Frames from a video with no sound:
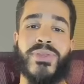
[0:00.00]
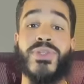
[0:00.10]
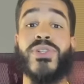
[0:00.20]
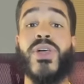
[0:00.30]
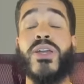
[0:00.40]

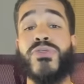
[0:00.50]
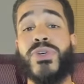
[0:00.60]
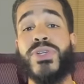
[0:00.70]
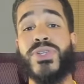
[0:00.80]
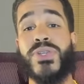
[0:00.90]
There's a lot of
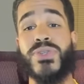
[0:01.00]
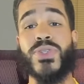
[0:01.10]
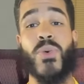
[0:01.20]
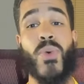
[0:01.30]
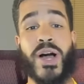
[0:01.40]

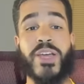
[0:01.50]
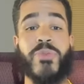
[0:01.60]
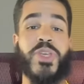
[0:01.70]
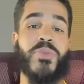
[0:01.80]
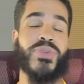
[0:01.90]
reasons why
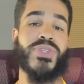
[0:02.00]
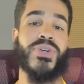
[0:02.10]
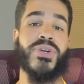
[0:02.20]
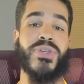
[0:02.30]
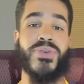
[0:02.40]
people
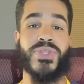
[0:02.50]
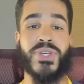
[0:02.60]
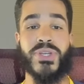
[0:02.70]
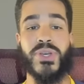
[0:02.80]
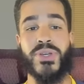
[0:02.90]
start
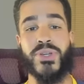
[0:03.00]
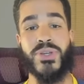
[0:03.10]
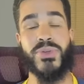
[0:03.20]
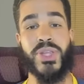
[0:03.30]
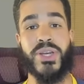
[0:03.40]
using
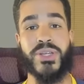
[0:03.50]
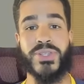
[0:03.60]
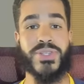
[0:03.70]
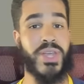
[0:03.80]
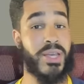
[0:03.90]
GNU
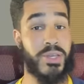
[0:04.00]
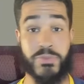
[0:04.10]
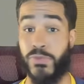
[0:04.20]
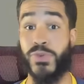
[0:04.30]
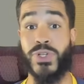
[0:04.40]
Linux
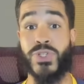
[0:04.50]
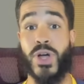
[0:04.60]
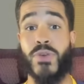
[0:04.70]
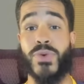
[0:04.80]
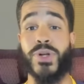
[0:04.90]
and free
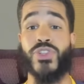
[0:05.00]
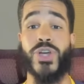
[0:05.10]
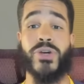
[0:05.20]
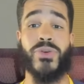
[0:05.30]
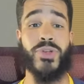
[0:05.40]
software in
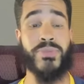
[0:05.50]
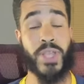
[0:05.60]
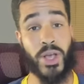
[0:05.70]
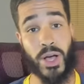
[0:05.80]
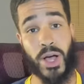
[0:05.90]
general.
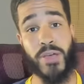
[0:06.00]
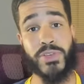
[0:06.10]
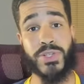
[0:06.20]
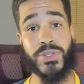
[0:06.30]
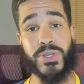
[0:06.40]

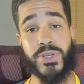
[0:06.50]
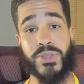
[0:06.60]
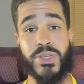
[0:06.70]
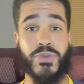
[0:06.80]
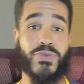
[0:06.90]
Obviously,
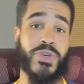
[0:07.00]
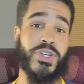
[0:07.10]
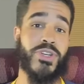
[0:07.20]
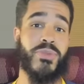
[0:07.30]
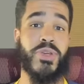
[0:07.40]
the
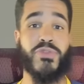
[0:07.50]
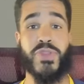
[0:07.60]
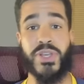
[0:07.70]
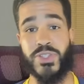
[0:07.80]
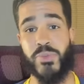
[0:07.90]
freedom and
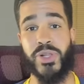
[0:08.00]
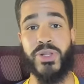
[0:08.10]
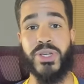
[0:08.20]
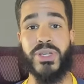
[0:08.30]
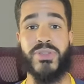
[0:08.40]

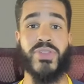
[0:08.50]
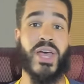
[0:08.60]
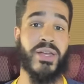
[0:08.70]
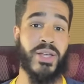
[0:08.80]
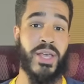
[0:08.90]
flexibility
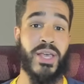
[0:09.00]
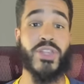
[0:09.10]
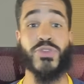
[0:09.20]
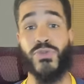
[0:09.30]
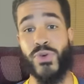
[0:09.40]
that
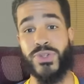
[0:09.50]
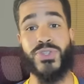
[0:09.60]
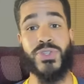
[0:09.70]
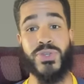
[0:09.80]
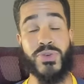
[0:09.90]
is afforded
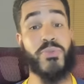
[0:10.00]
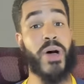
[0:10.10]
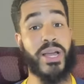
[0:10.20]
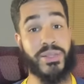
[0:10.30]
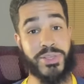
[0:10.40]
to you
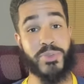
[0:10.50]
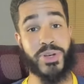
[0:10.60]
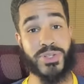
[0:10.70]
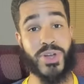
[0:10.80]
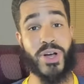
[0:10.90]
by
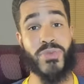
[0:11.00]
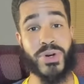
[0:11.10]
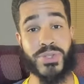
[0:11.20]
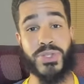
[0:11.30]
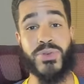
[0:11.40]
Libre
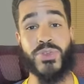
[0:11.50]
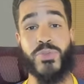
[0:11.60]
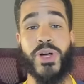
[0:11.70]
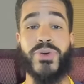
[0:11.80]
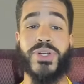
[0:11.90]
software is a huge
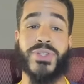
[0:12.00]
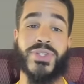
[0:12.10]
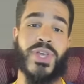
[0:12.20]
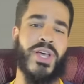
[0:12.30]
bonus,